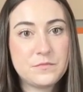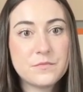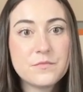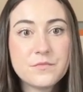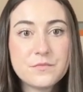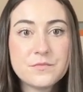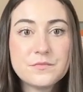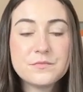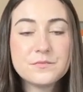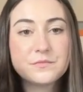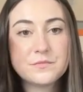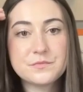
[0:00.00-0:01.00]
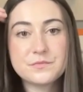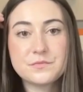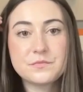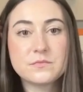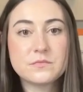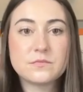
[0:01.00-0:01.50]

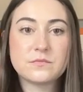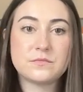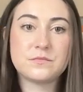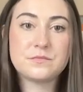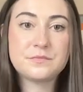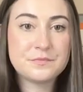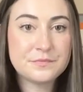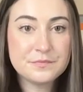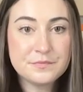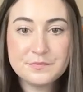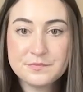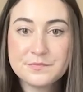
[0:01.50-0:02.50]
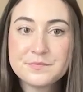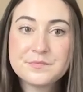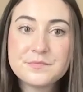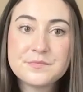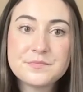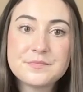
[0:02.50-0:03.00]

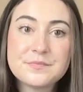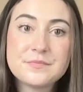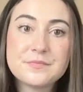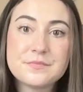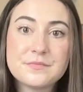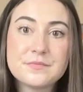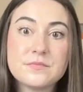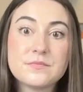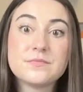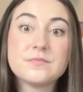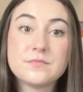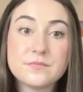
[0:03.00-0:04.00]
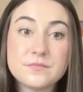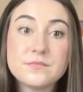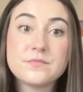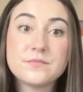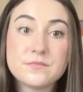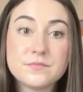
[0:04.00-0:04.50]

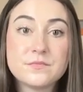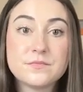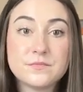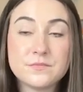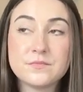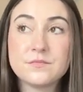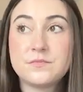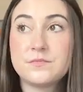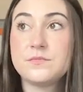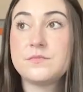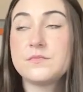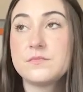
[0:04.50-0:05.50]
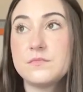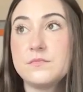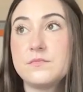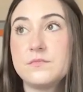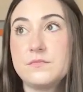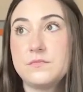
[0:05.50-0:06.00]

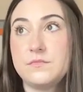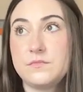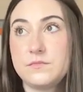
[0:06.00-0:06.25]
[no speech]